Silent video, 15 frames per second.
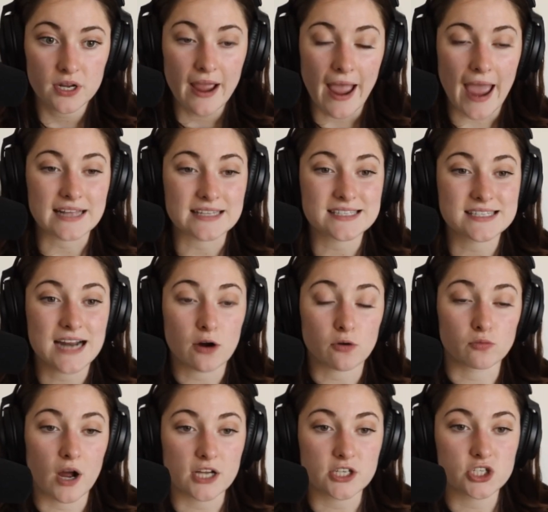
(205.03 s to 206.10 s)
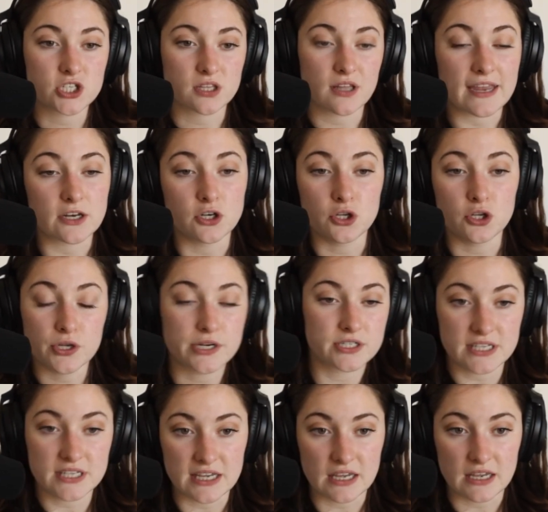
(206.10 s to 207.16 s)
and it's not rushed like New Year's
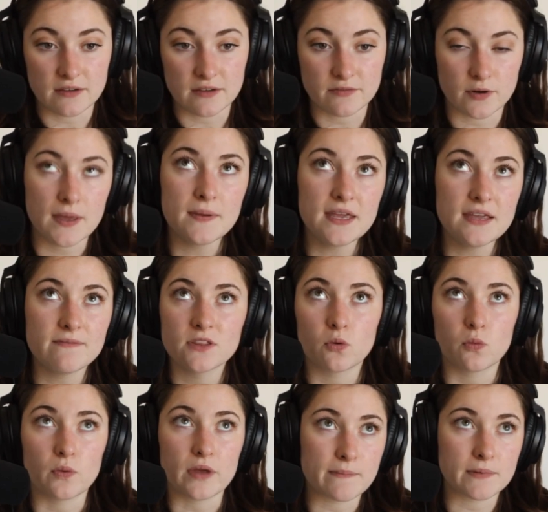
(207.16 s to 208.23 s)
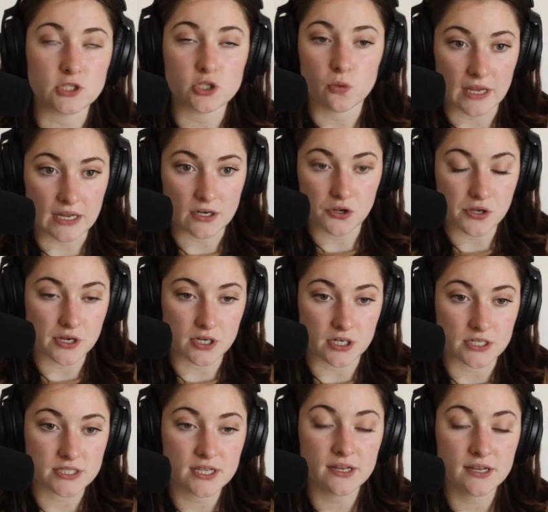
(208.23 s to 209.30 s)
Eve or maybe even the week between New Year's